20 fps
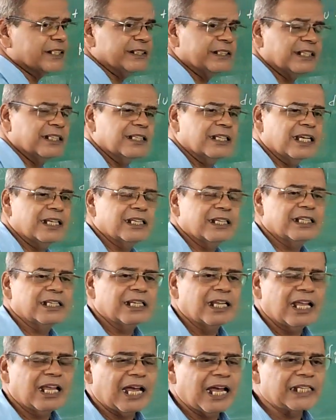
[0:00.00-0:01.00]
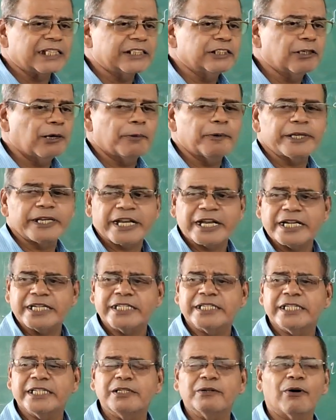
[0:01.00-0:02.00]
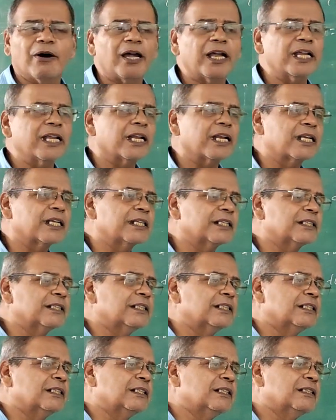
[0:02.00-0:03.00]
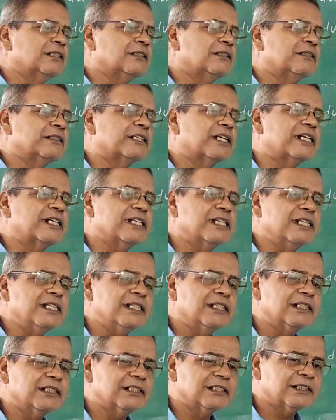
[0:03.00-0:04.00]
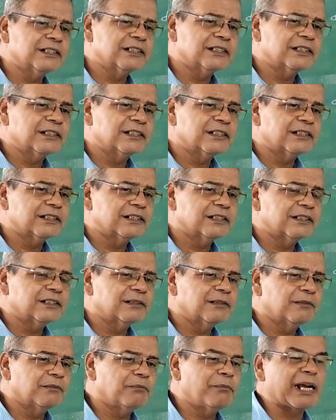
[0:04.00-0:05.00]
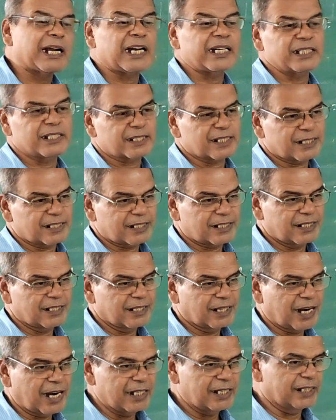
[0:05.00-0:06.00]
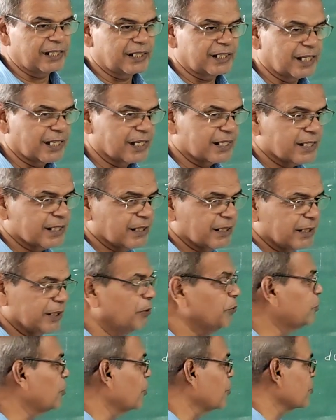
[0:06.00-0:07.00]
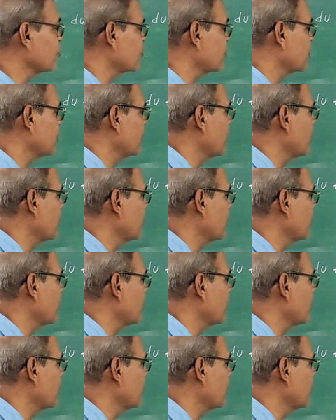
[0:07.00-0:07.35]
is, as you have read in what? Read in mechanics. Kinetic energy. Newton's